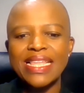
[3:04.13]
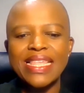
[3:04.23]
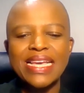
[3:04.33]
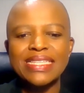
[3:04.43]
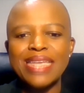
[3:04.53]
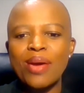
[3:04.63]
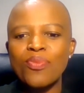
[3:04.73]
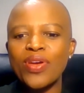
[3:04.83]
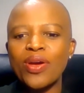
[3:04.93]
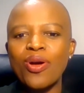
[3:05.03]
the next
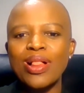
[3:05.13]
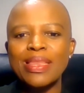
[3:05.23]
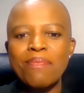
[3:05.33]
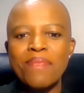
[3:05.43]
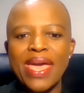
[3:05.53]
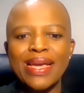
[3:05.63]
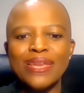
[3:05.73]
time we call them back,